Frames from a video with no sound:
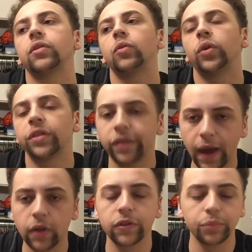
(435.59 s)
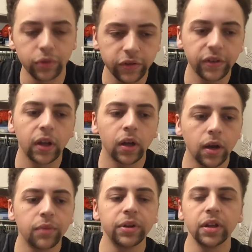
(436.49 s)
1000%
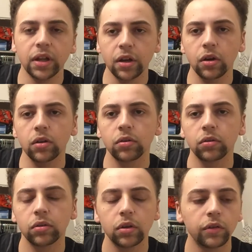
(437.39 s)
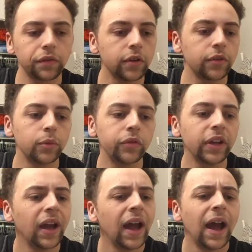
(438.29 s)
going to be the year for this movie.